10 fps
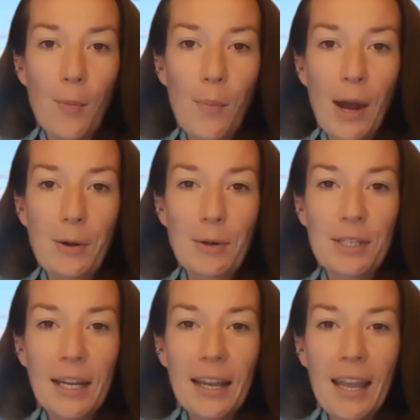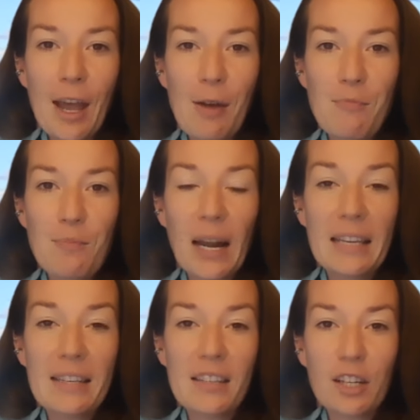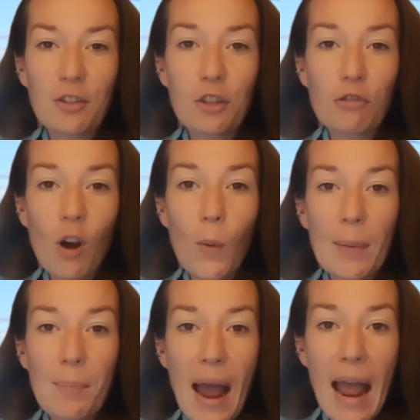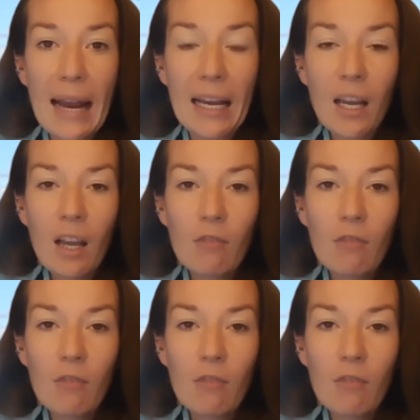about places that are sort of growing back,